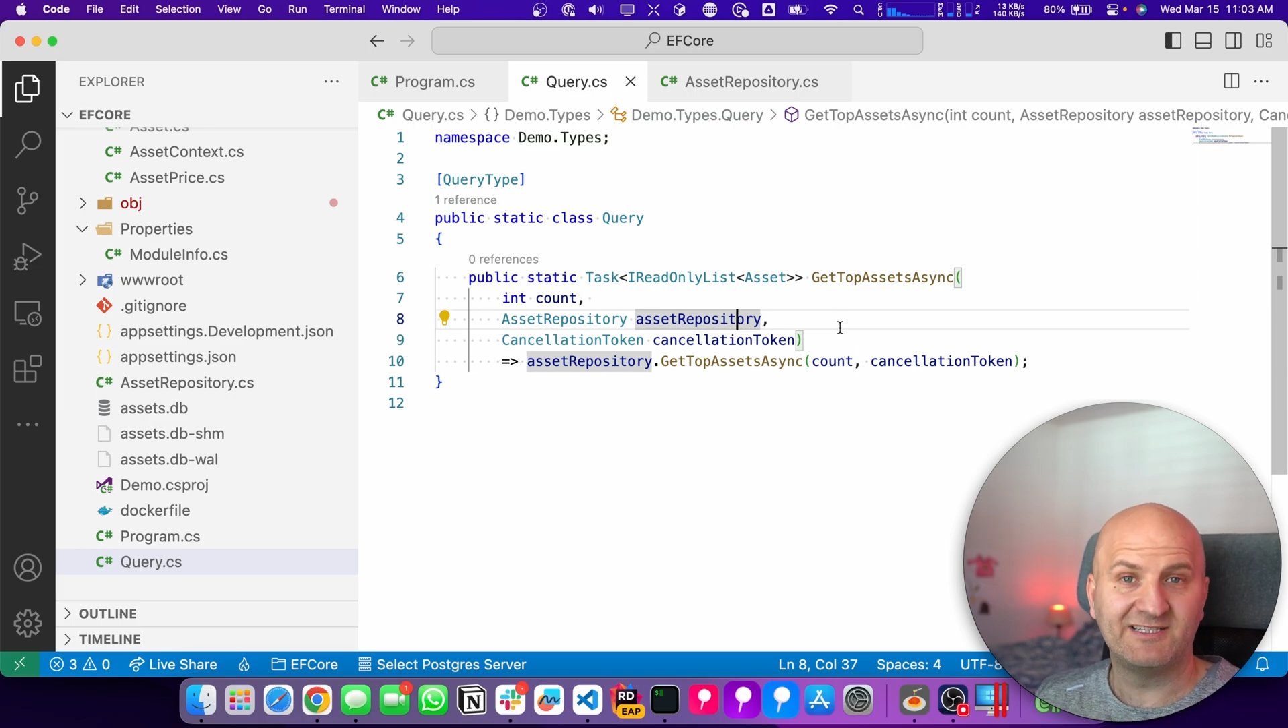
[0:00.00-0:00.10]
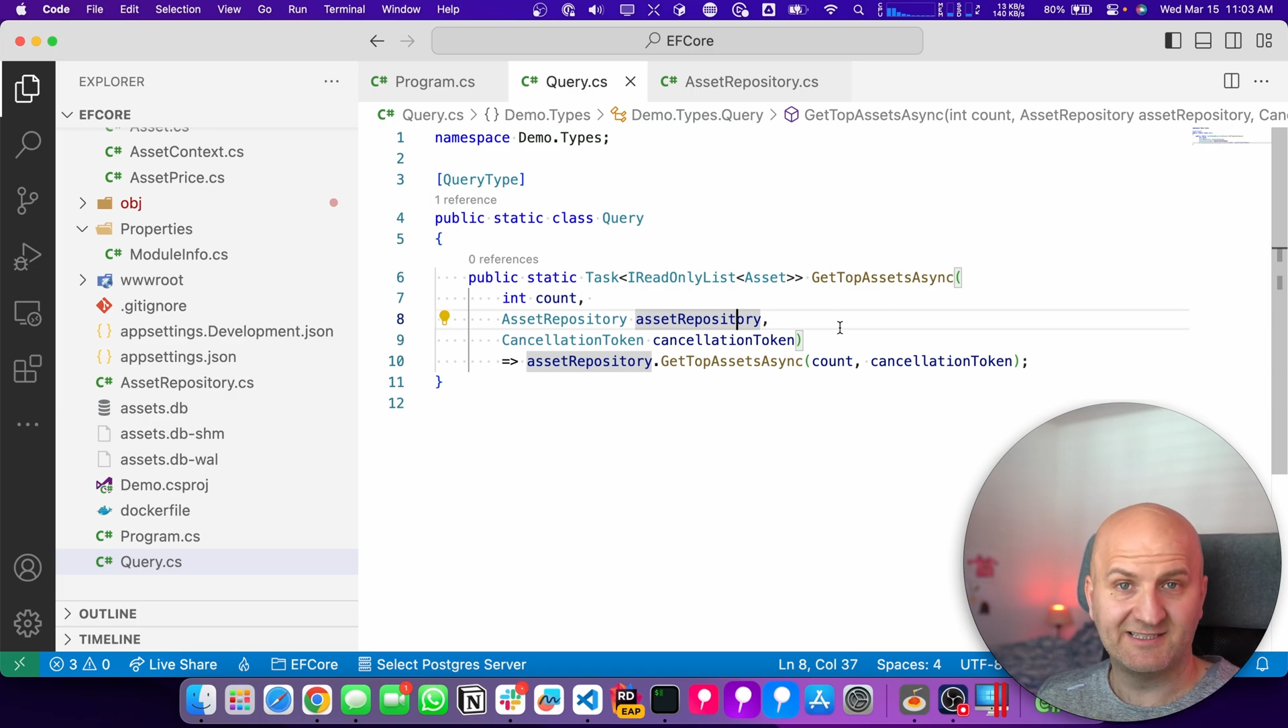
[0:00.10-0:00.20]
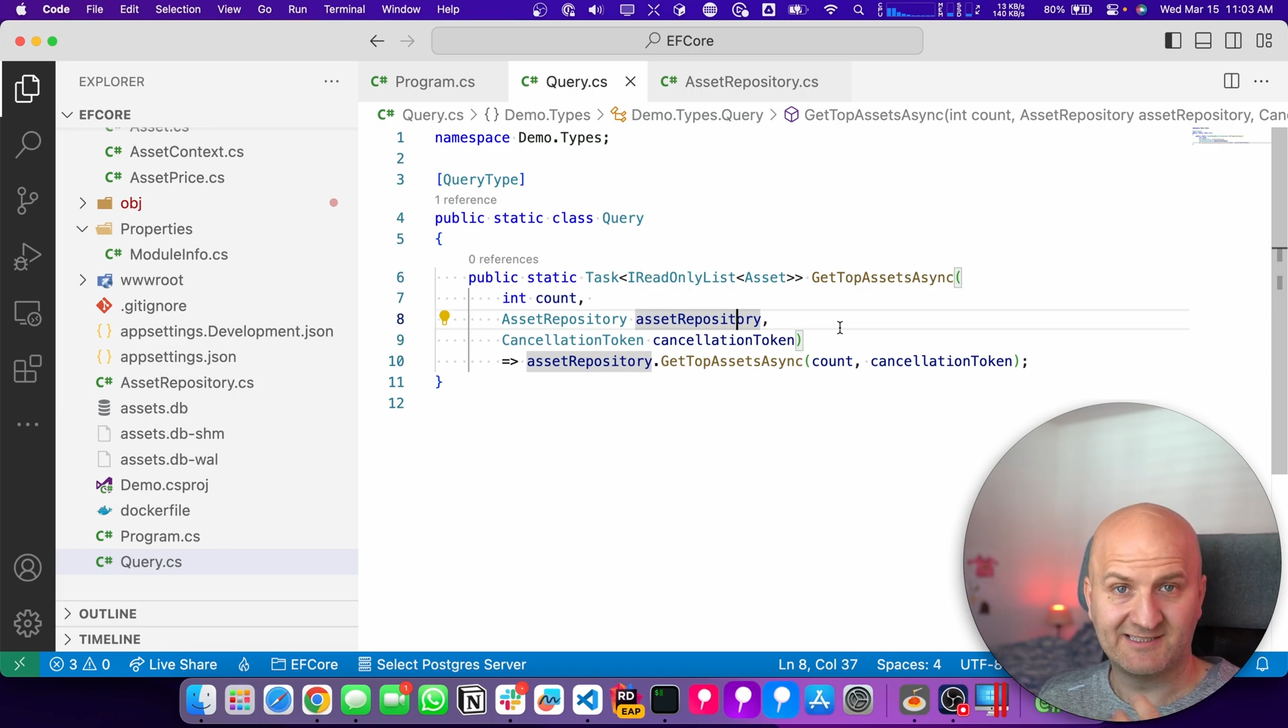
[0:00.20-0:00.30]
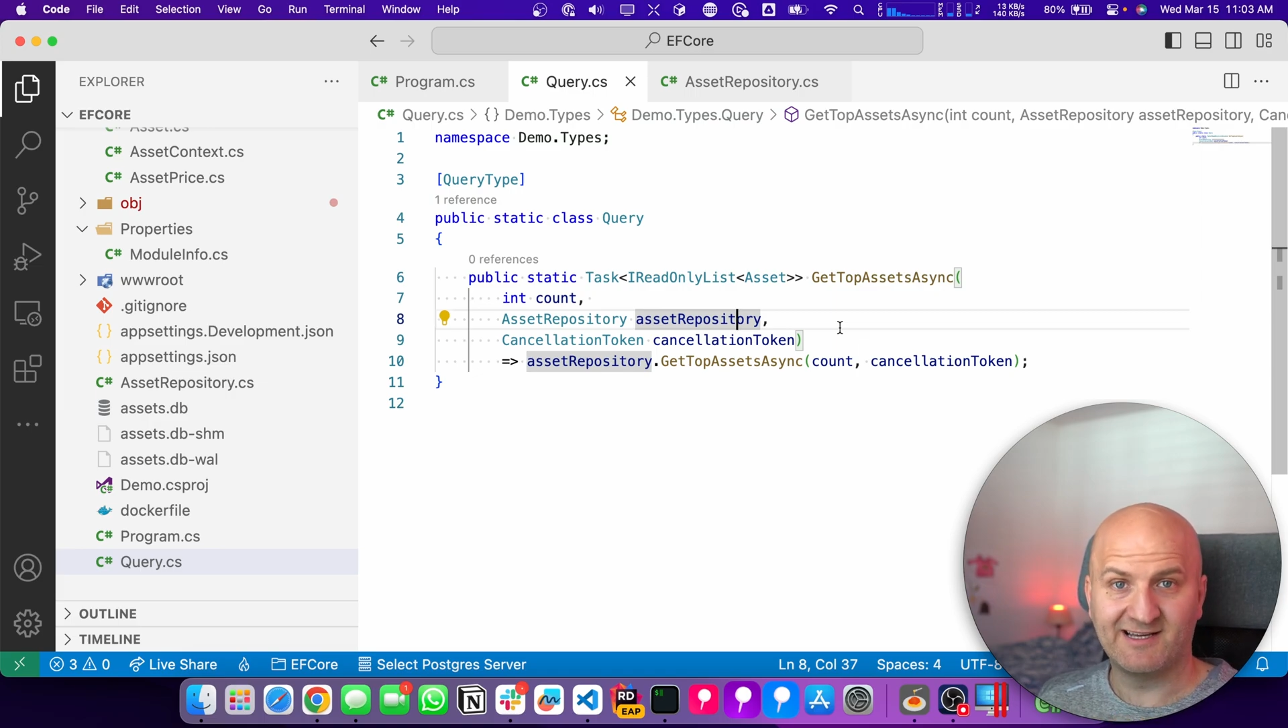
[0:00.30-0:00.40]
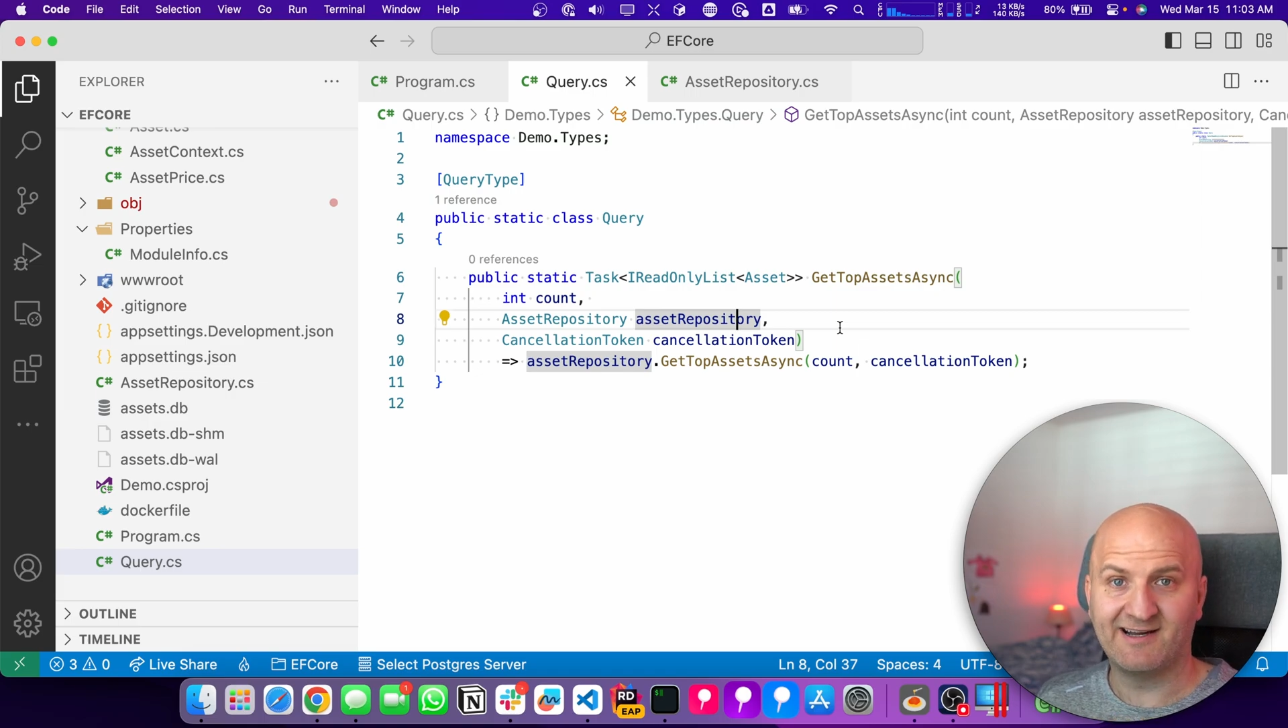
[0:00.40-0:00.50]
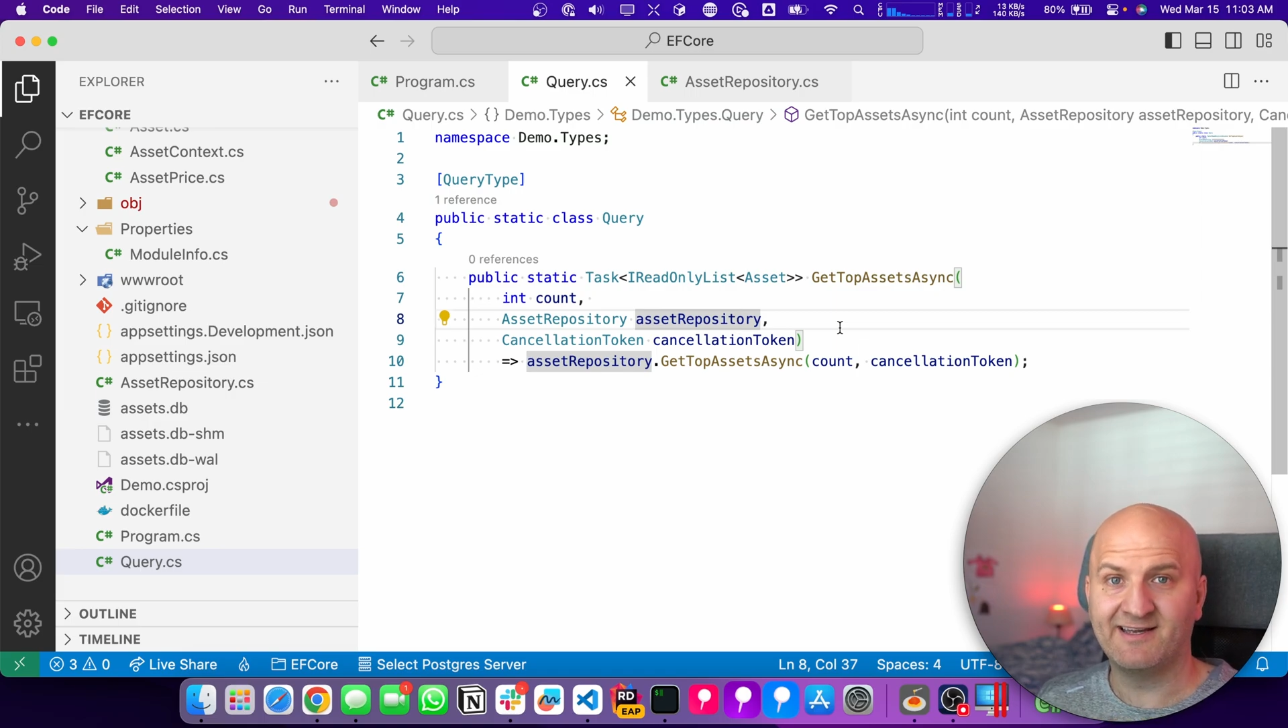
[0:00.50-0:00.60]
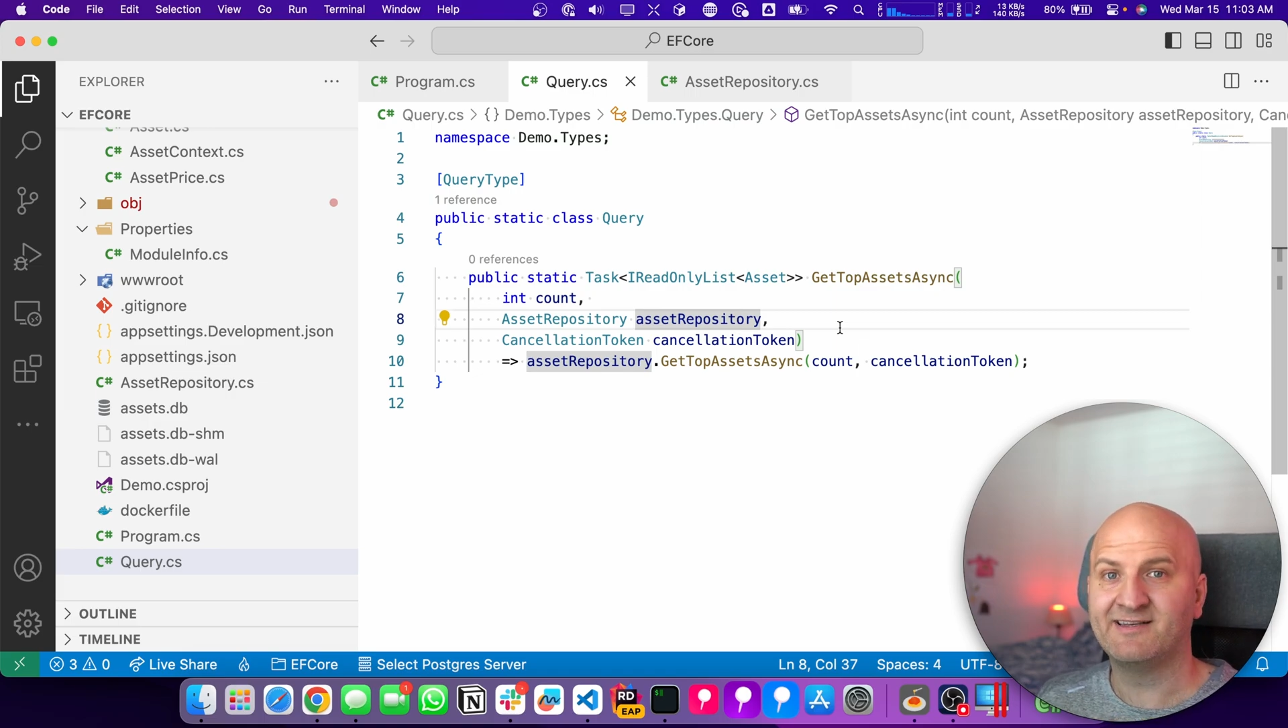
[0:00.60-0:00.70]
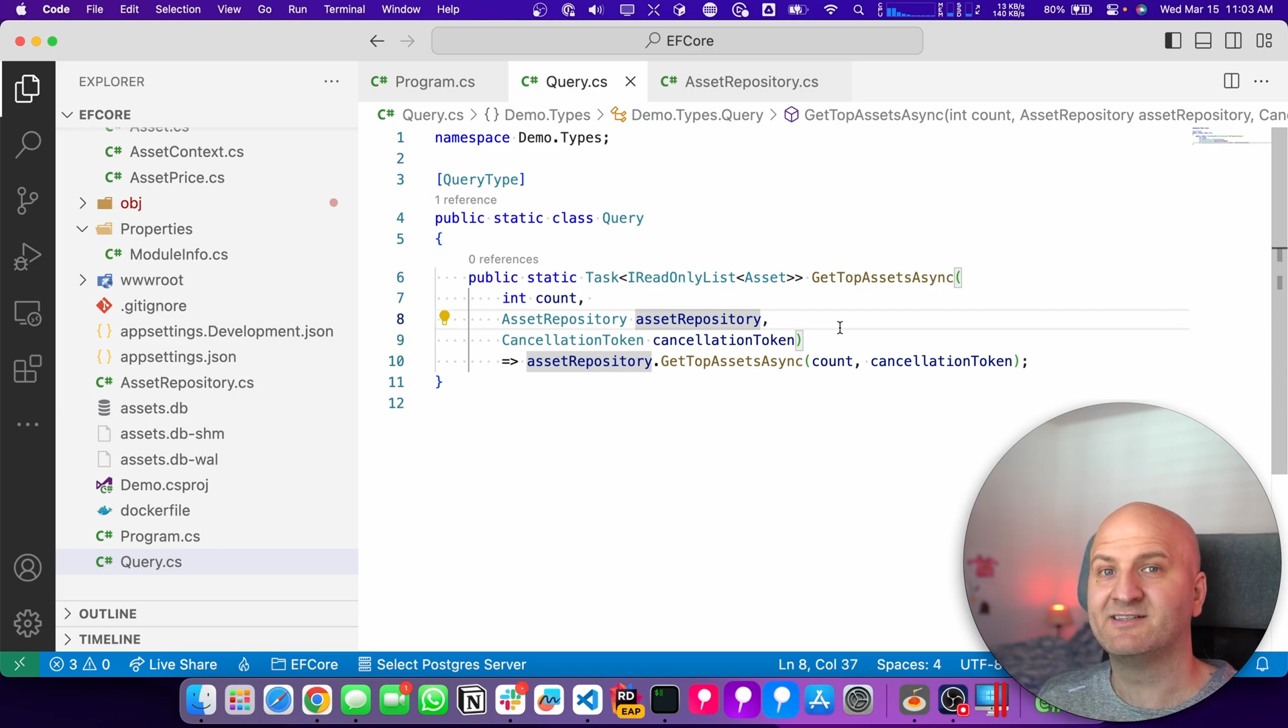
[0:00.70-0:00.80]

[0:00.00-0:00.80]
design